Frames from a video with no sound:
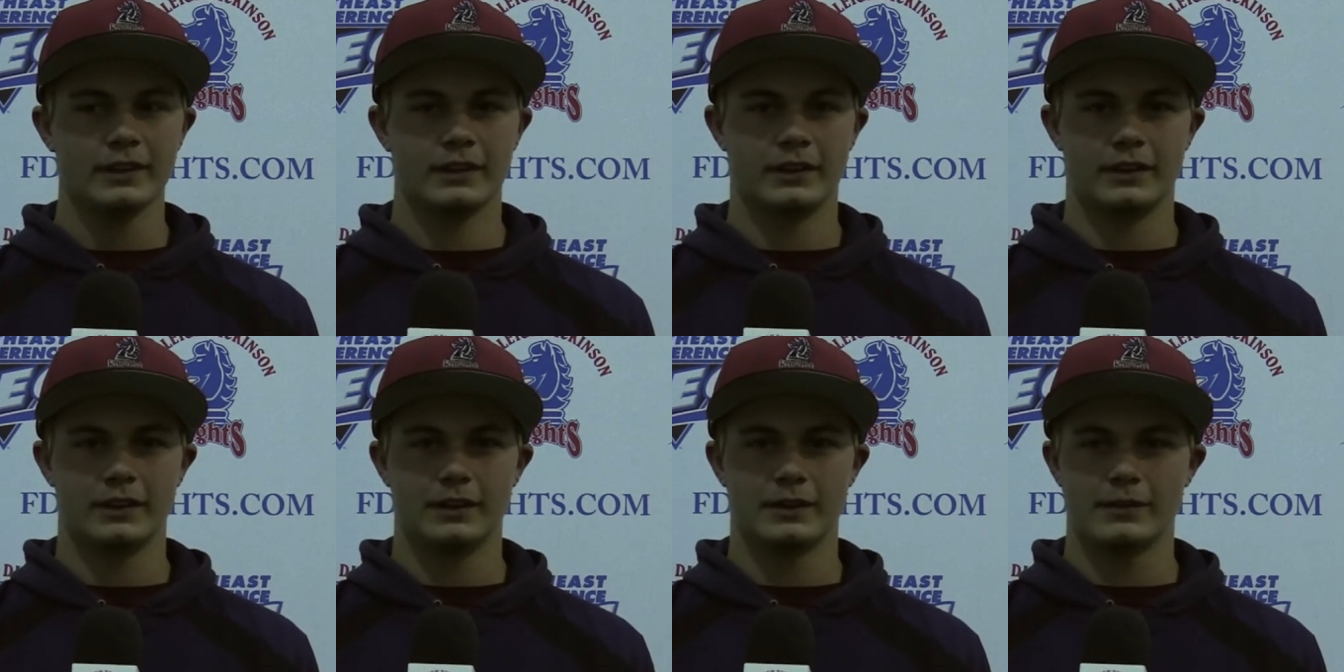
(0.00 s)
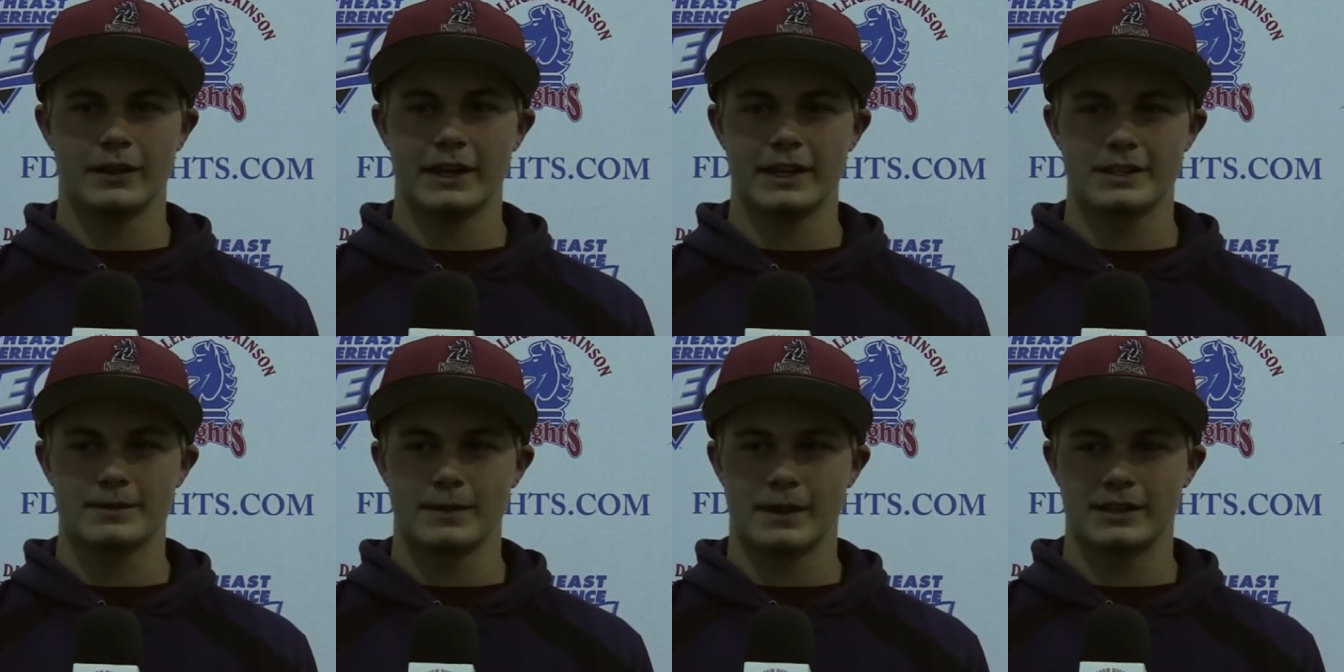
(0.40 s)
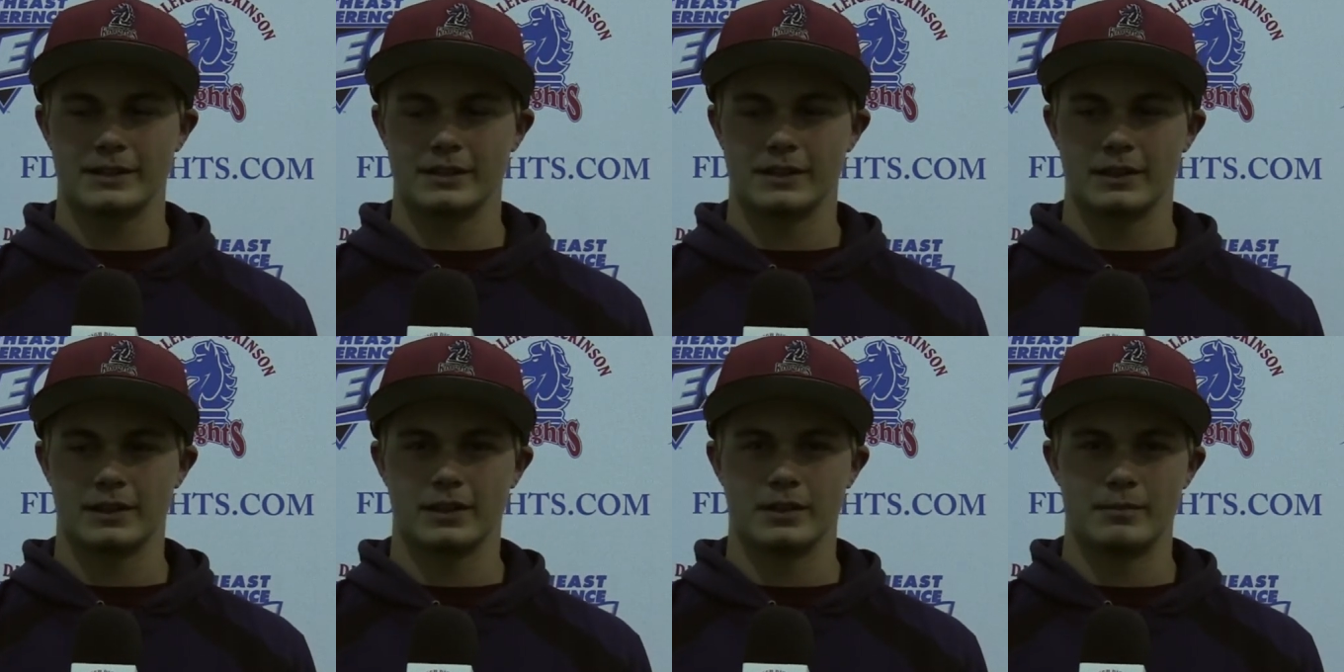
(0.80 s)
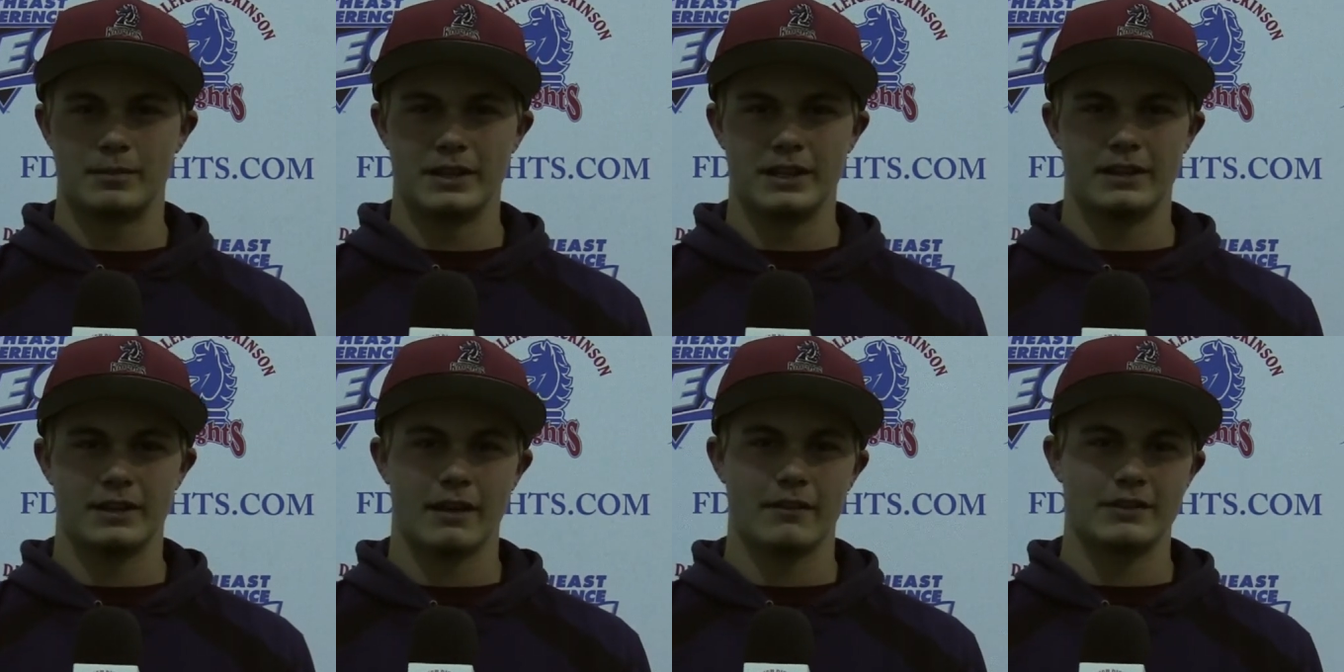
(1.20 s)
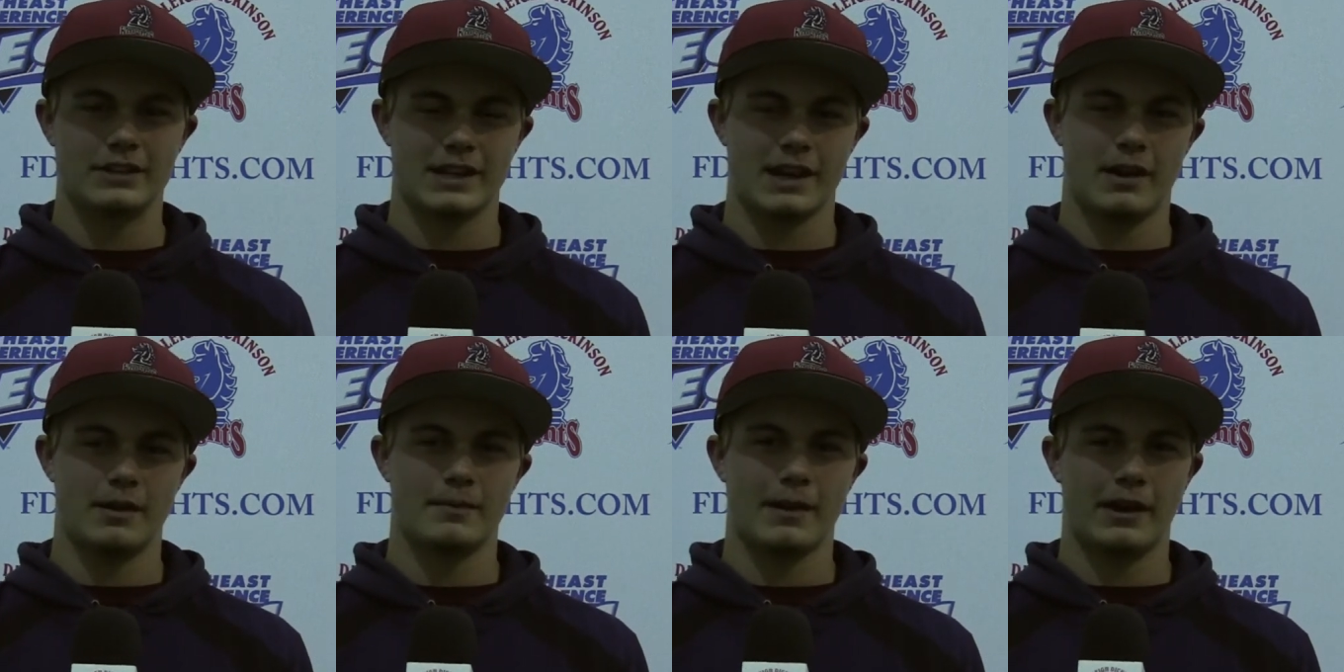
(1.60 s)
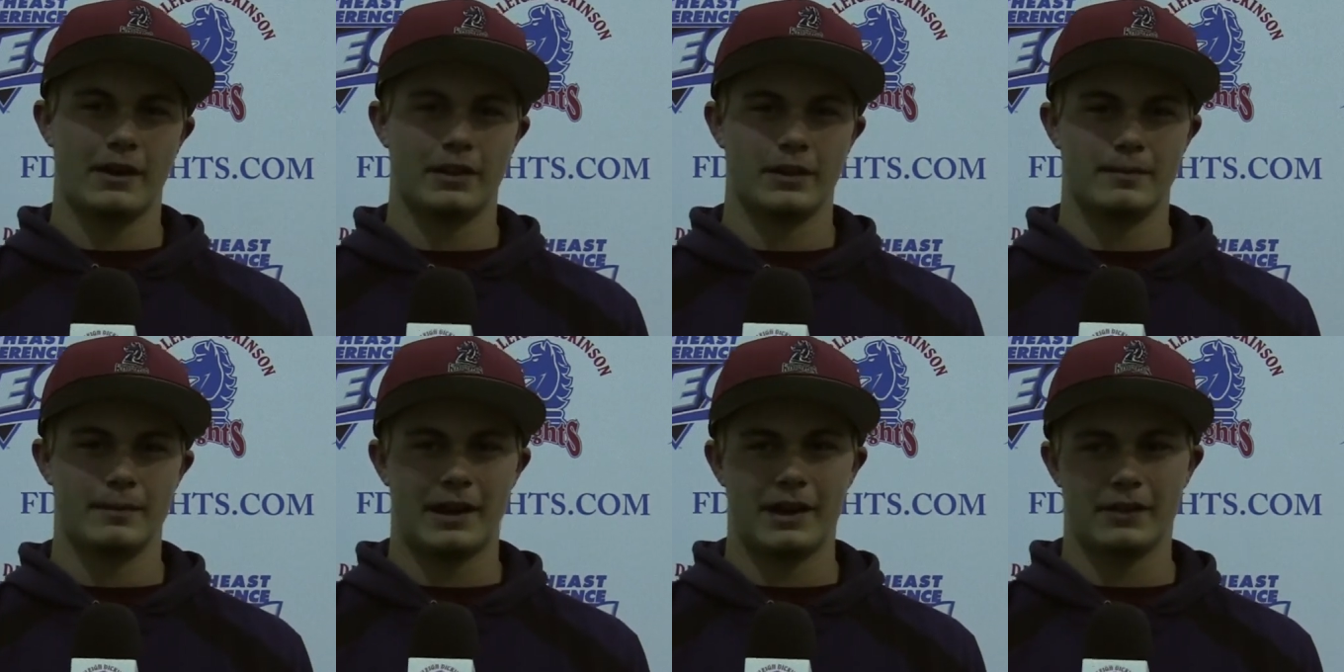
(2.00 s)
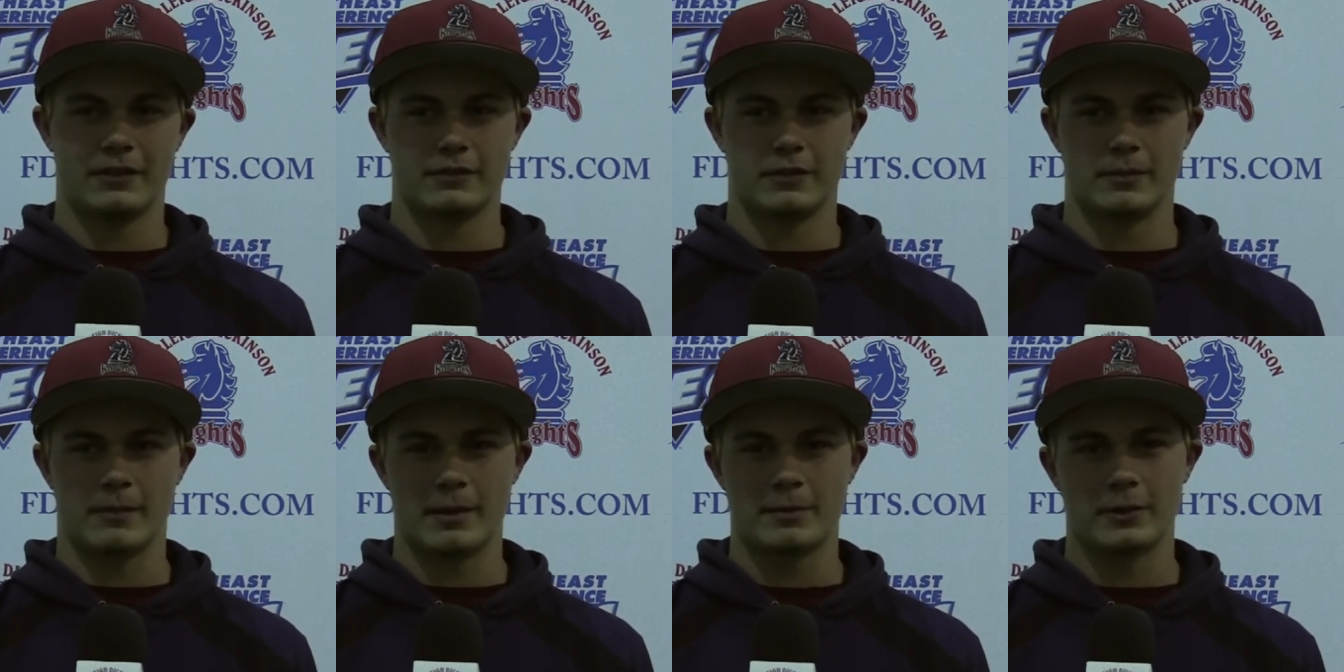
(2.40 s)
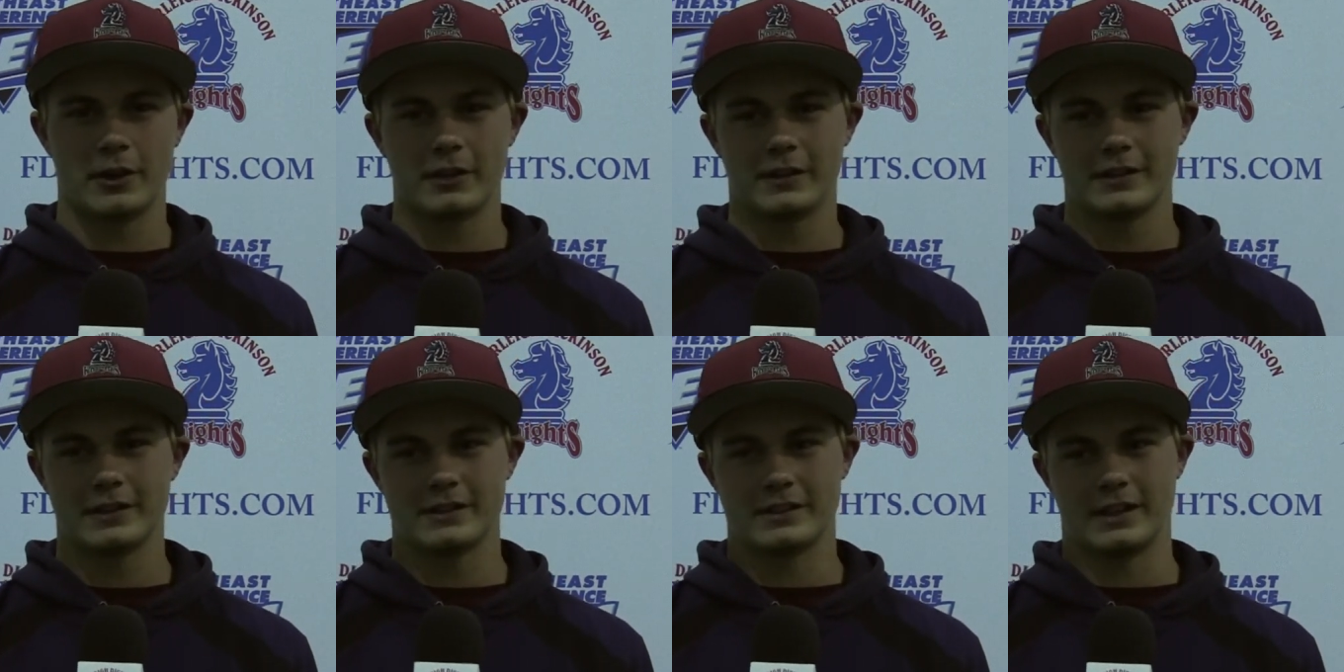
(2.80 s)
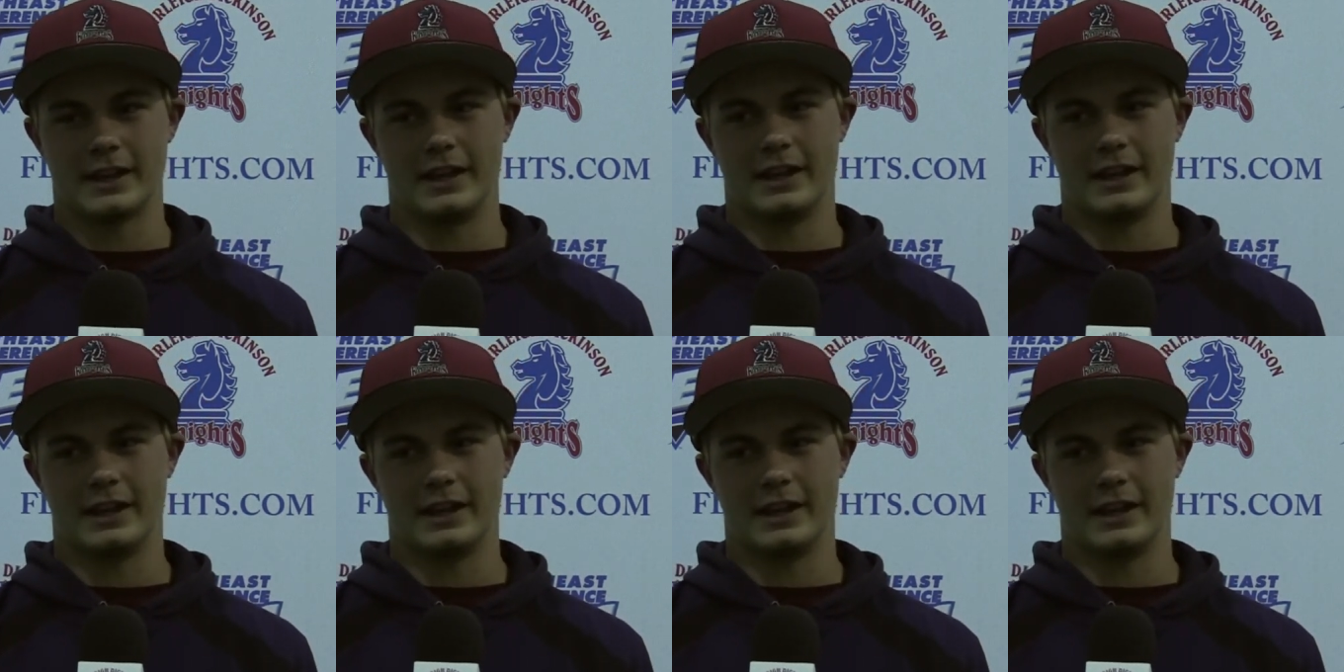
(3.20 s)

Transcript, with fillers: Um, I expect to compete every time I'm out on the mound for my brothers,